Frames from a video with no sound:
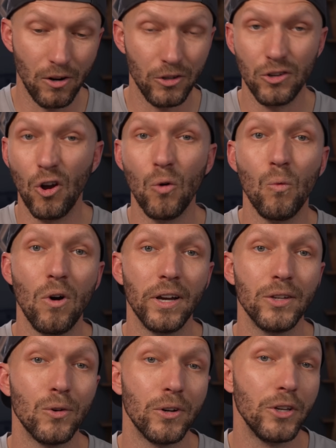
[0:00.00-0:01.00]
know you don't
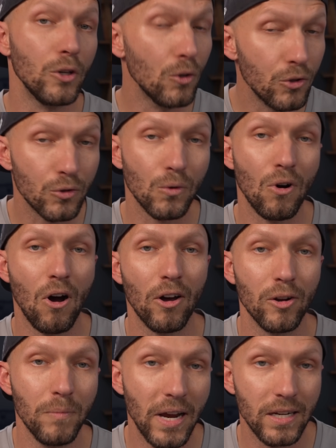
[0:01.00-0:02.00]
want your usual
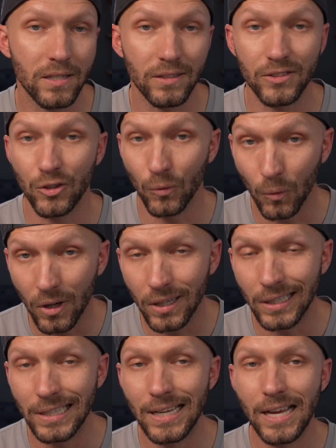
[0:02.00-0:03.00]
automations to
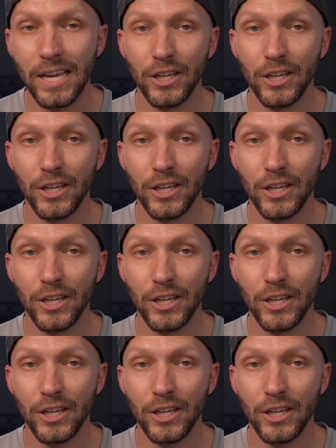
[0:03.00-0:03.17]
run,